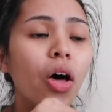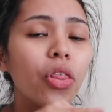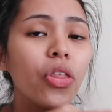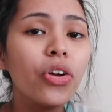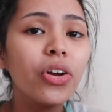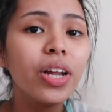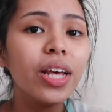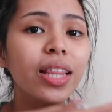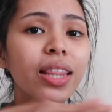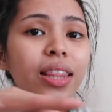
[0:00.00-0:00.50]

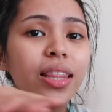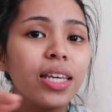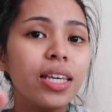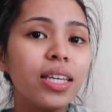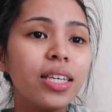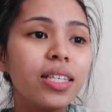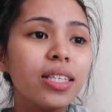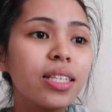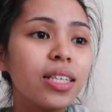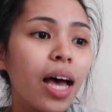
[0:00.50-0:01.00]
Other than
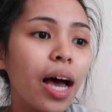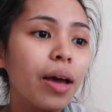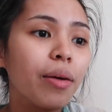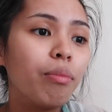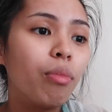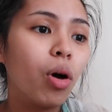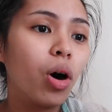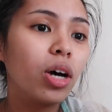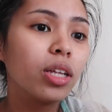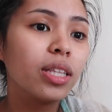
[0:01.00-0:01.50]
these, I
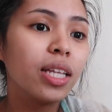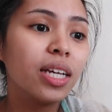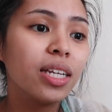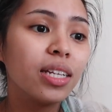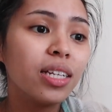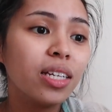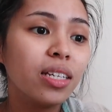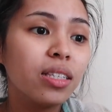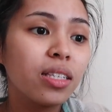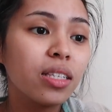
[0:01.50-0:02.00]
bought
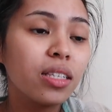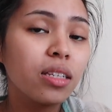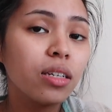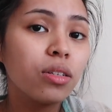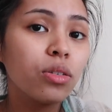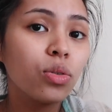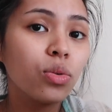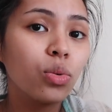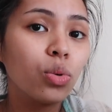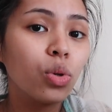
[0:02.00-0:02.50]
an
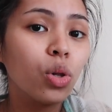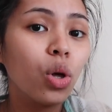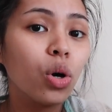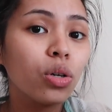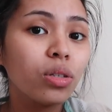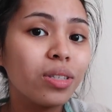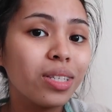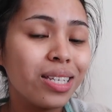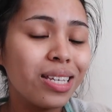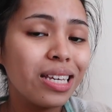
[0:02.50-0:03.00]
instant
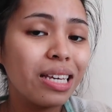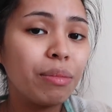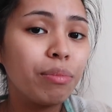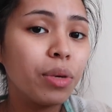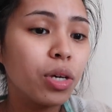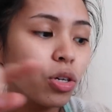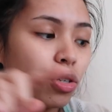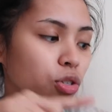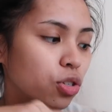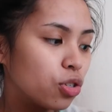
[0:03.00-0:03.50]
oolong tea
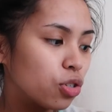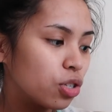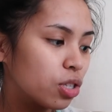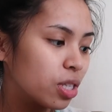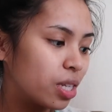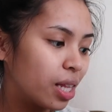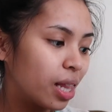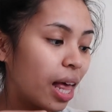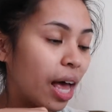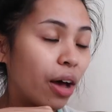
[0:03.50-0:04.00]
because you
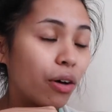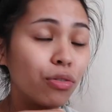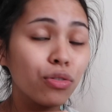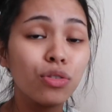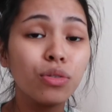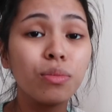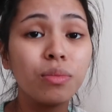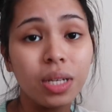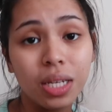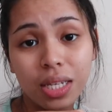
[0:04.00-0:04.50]
still have
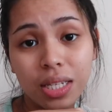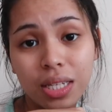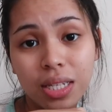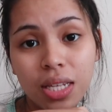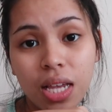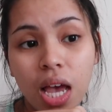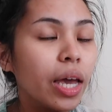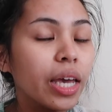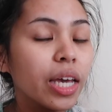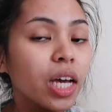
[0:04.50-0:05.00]
to
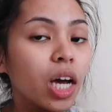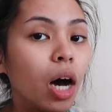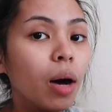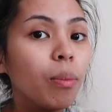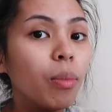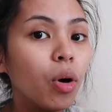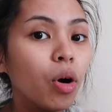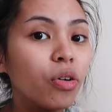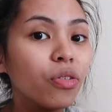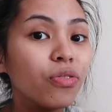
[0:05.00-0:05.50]
mix a
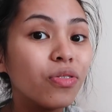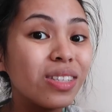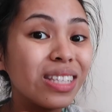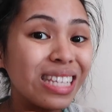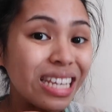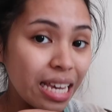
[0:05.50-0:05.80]
cup of